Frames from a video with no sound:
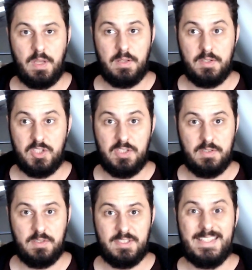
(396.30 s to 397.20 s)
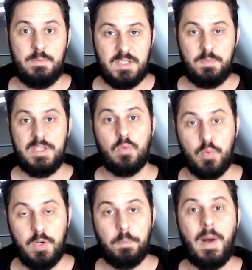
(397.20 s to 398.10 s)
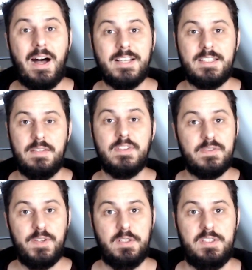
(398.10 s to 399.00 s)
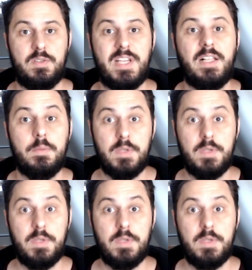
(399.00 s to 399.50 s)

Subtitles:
she seems to be a real positive, his feelings are telling him,